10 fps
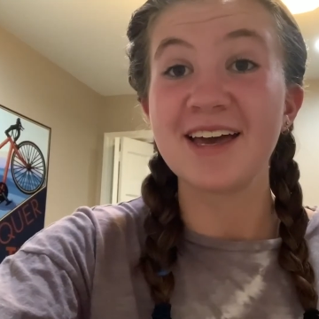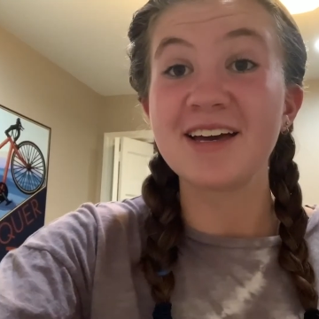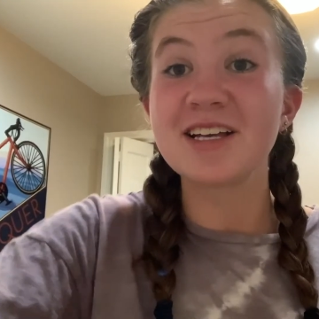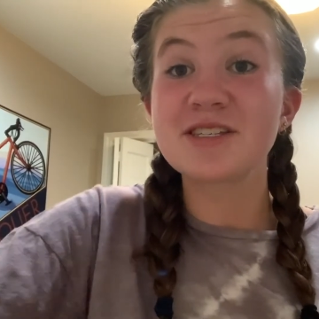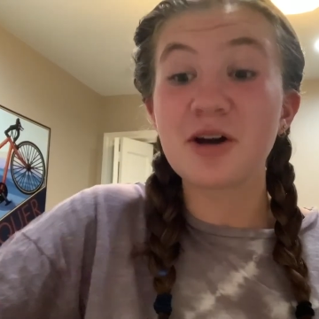
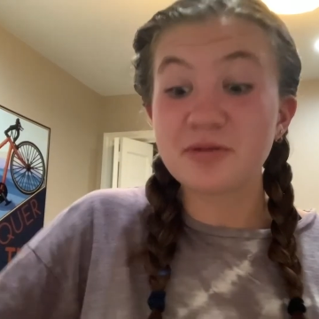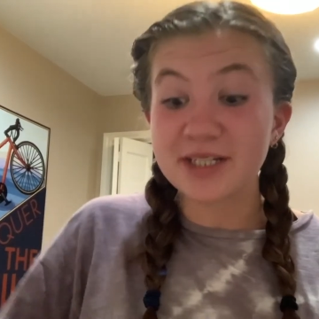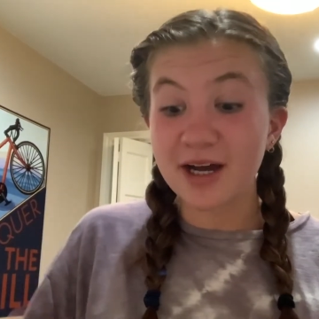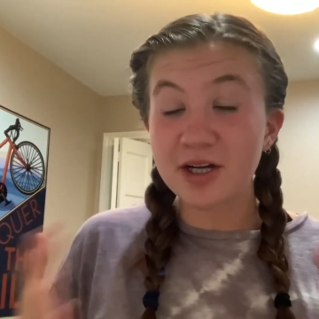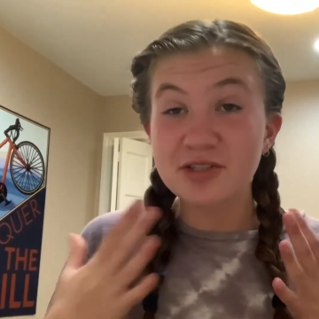So
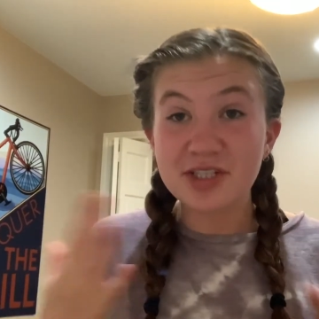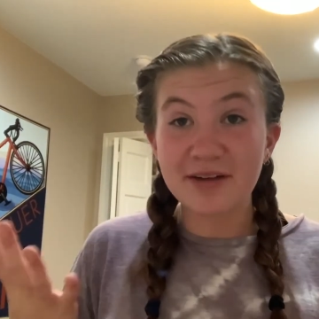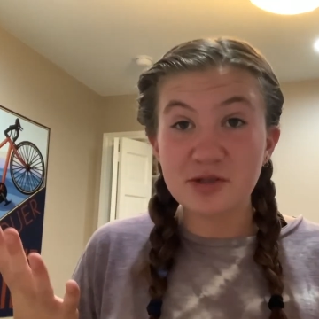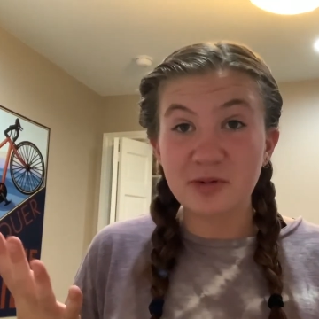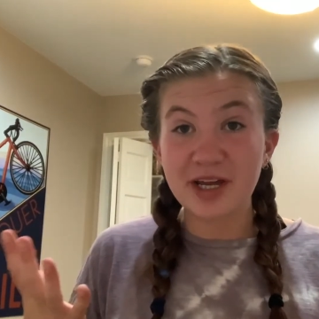now you just have
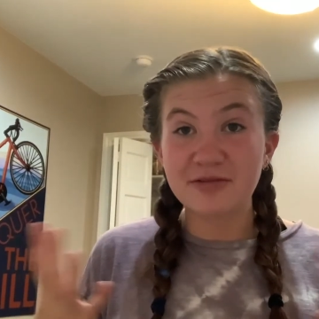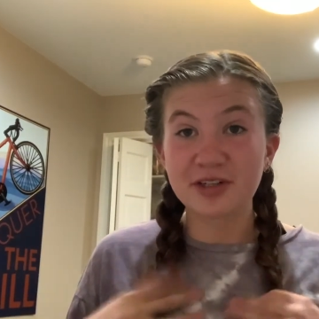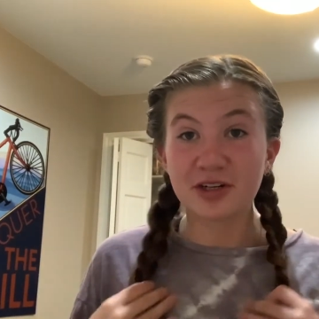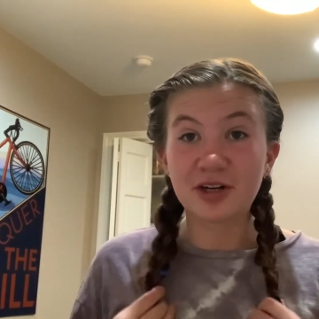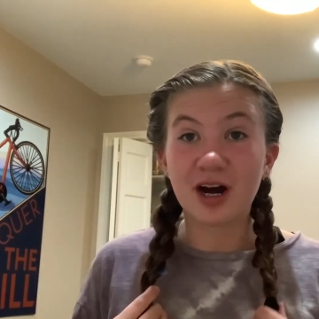to wait for
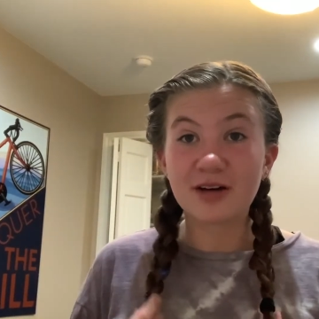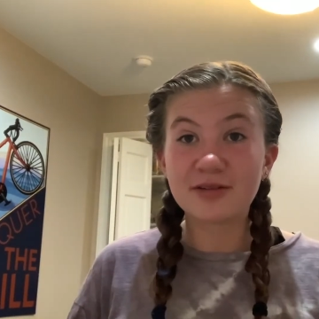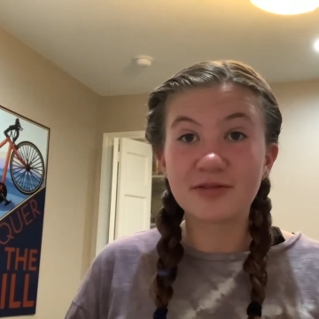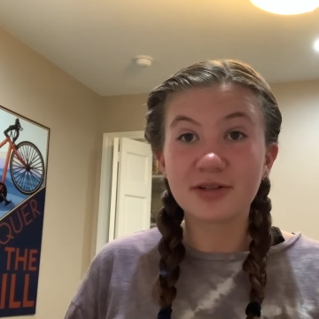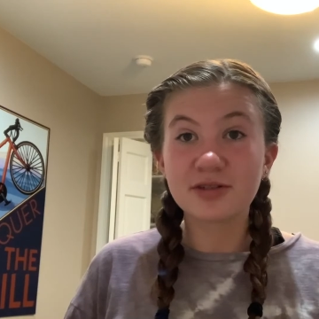your coffee
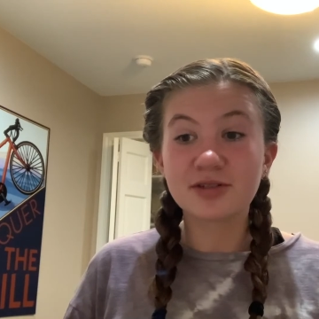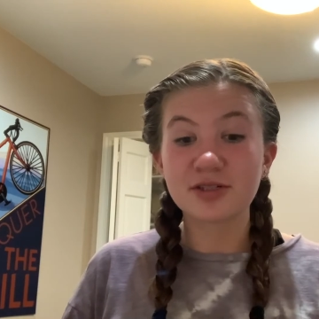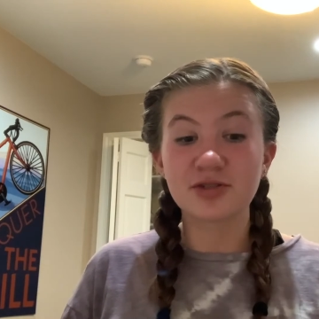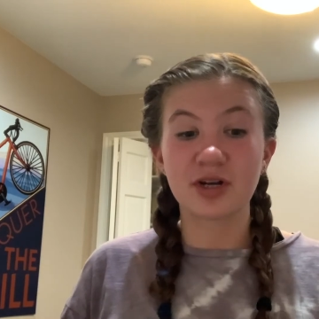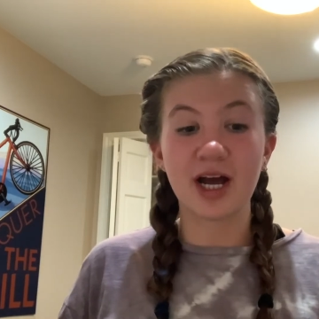filter to
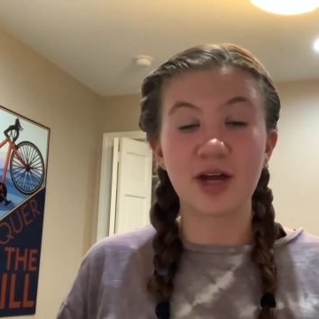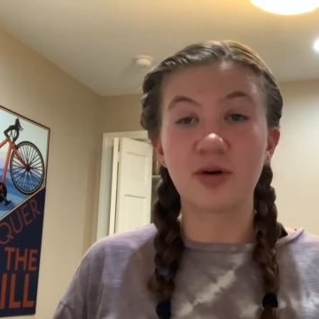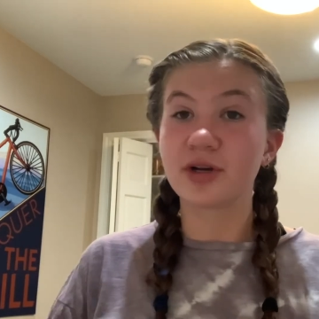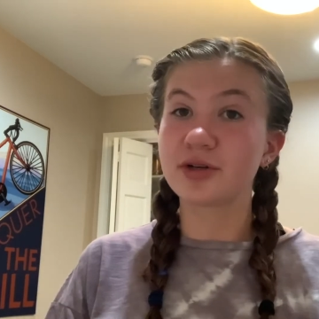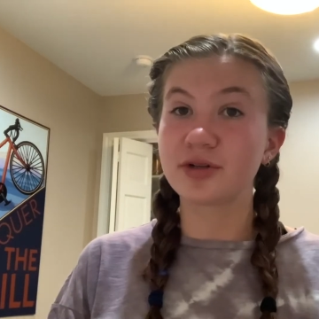dry
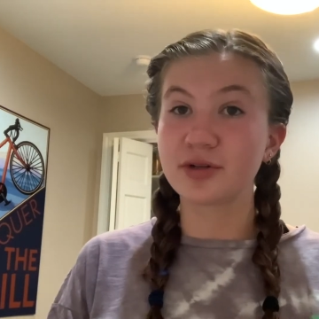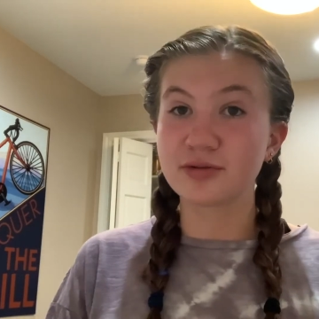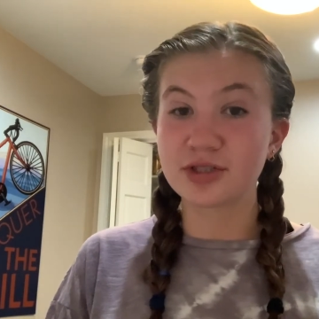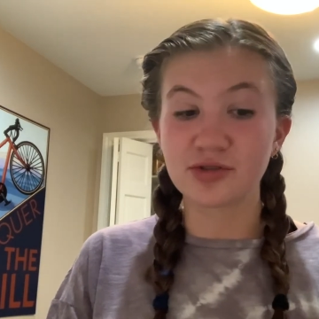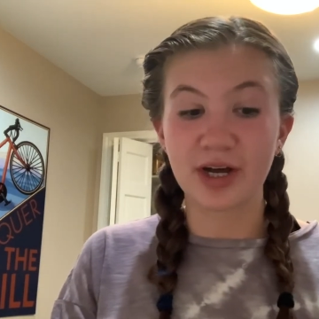or your glue
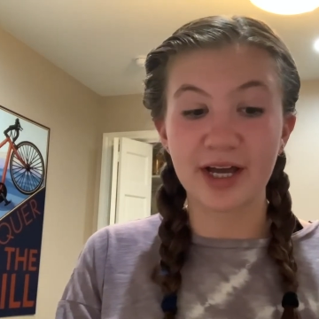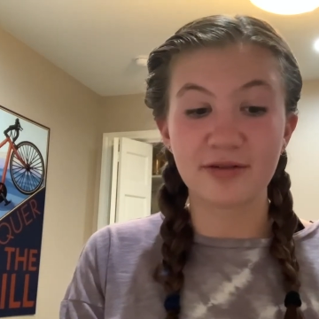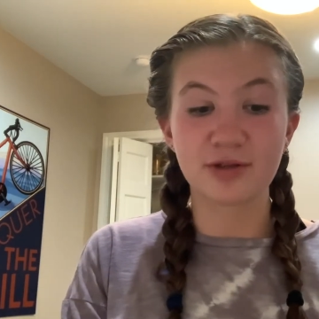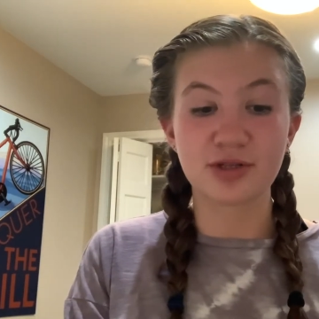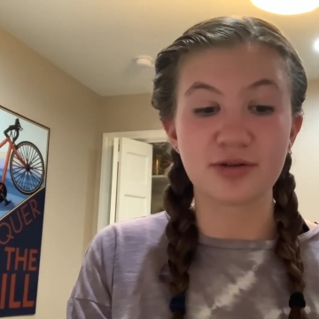to dry
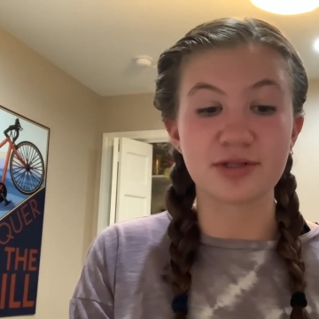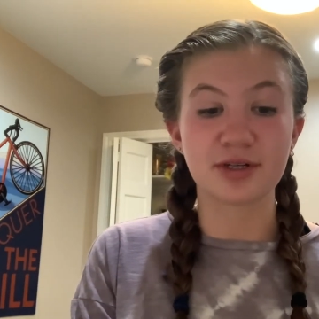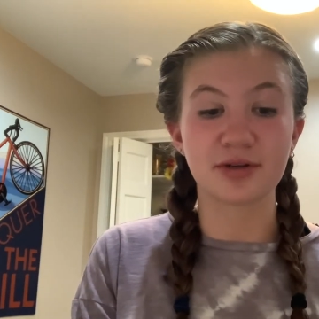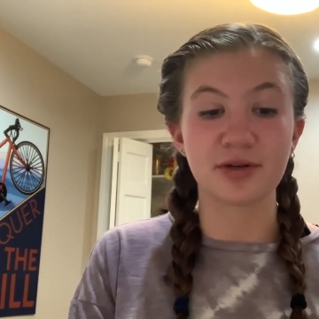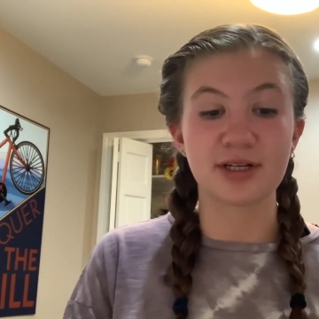if you chose to
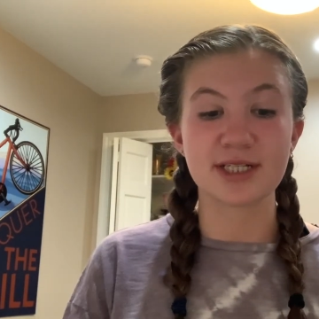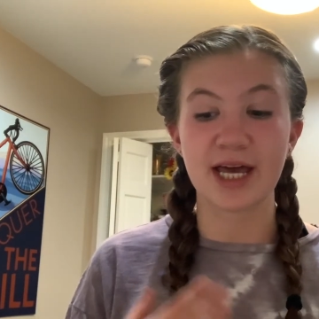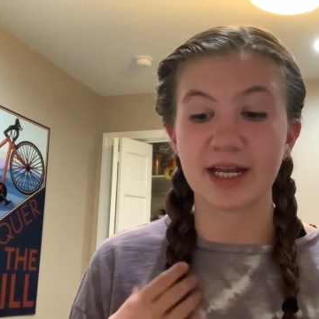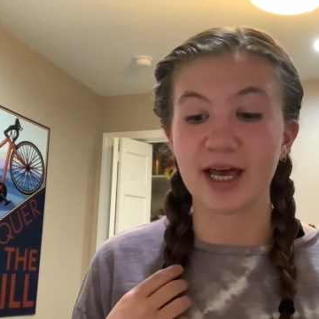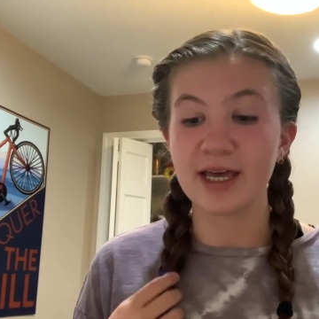glue your
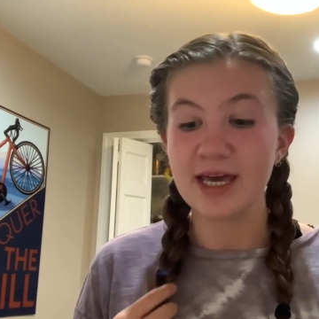antenna.